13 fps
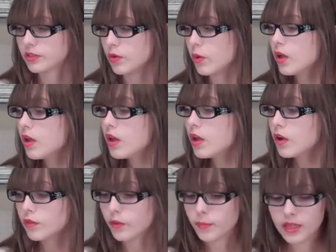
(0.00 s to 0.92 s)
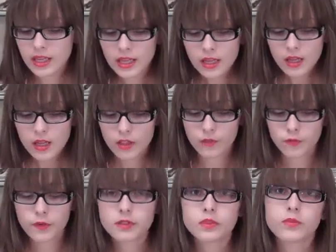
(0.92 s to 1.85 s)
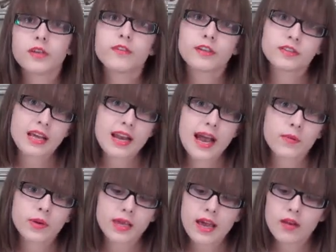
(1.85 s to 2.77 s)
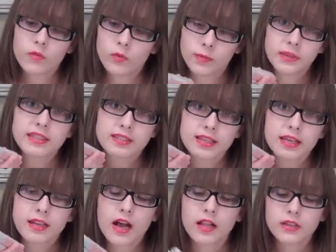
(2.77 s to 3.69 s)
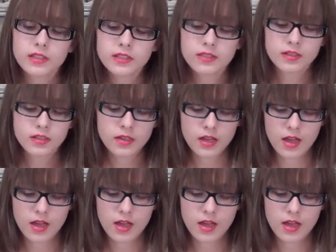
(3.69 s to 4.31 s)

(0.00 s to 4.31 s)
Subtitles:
So for me, the first refills that I would get would be skin colors.